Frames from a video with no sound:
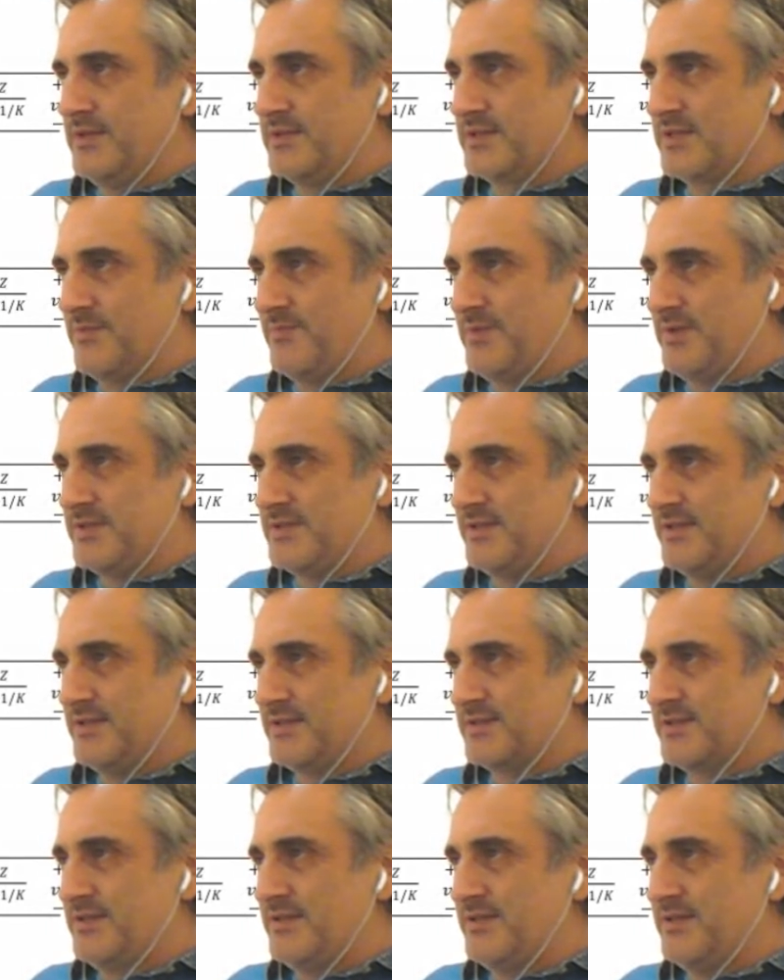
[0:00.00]
this
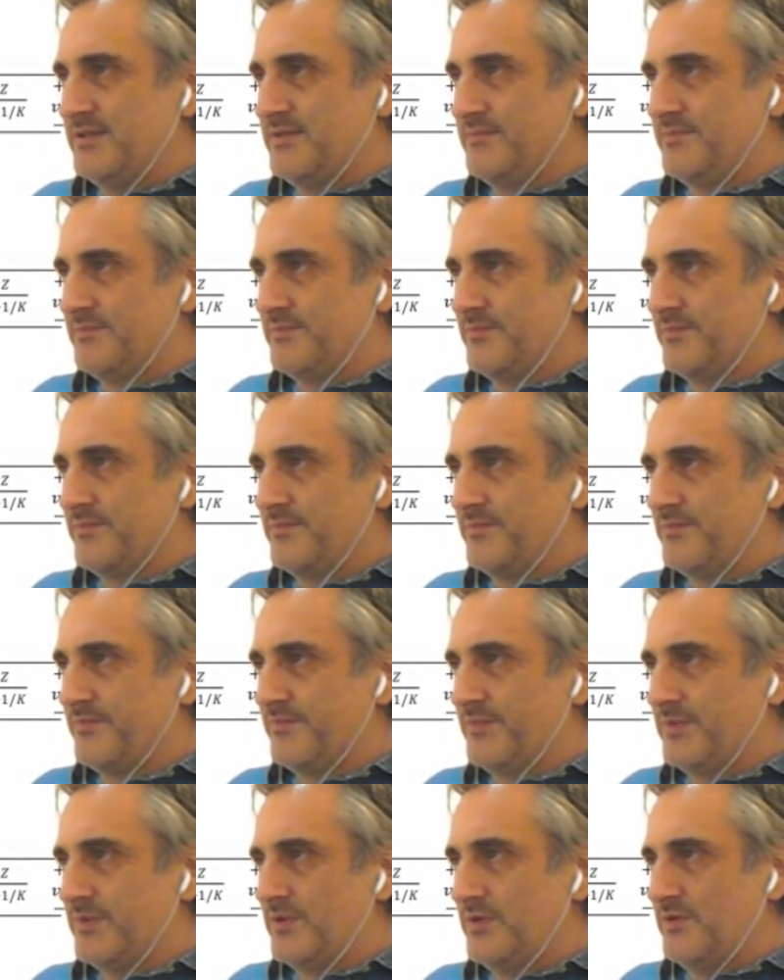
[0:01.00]
capacitance here.
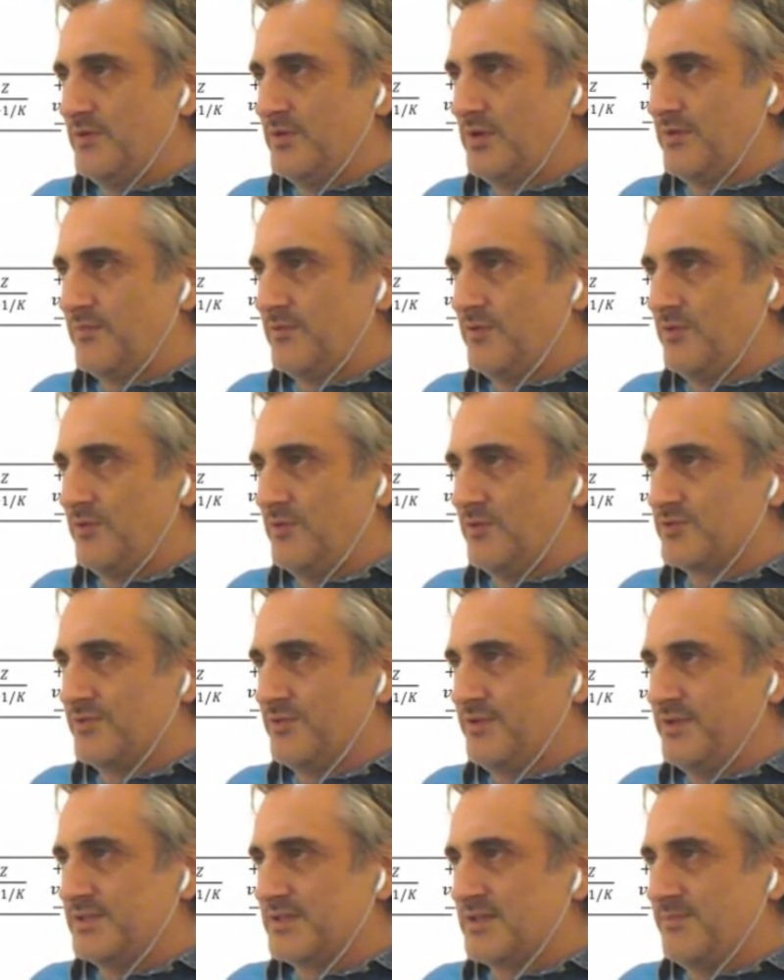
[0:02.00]
You have
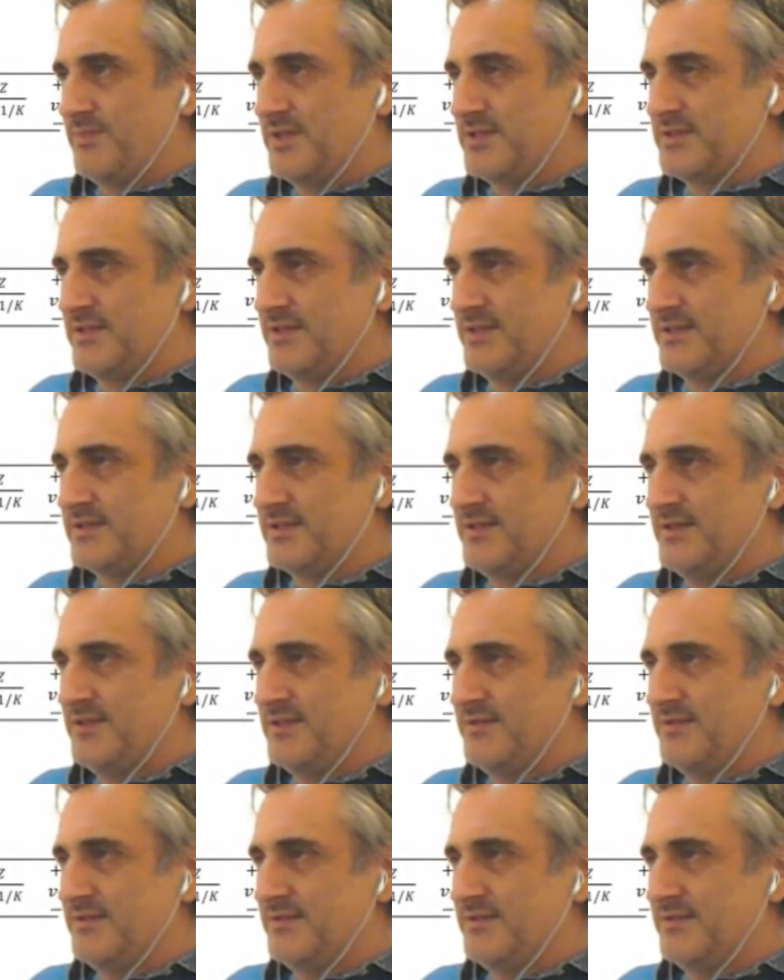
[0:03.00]
also this capacitance